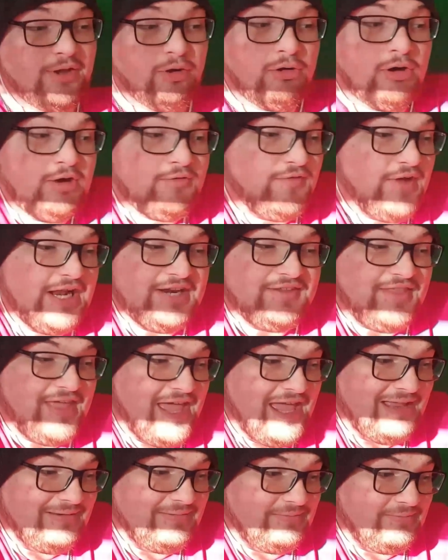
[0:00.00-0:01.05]
be horrified of
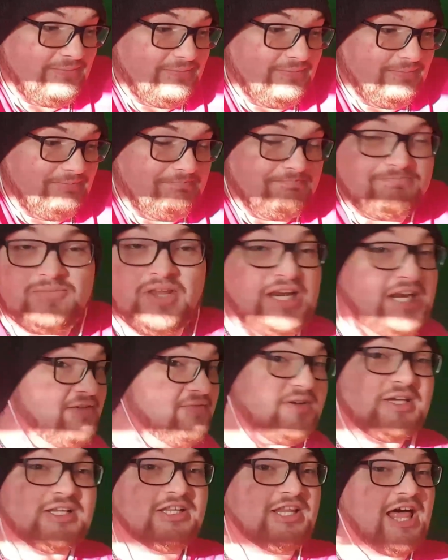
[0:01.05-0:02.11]
that. Not
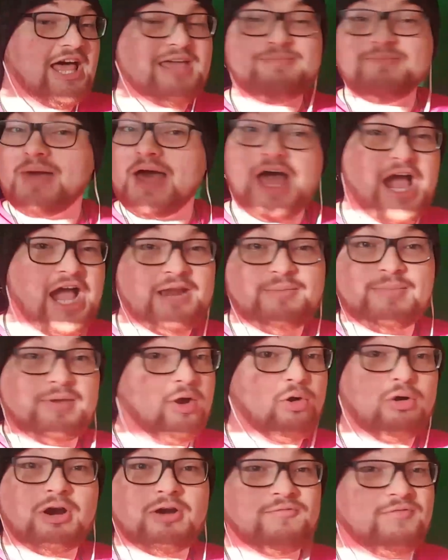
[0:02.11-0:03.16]
even gonna lie. I'd be
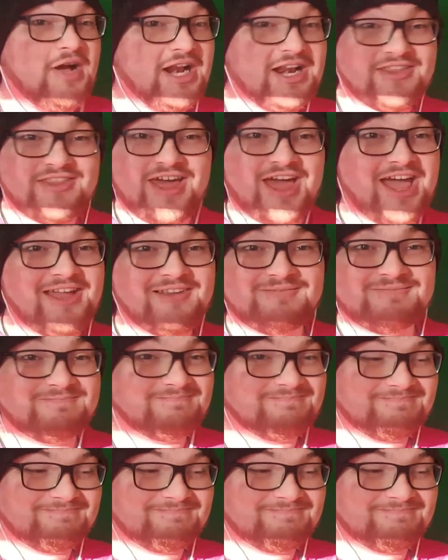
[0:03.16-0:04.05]
horrified of that.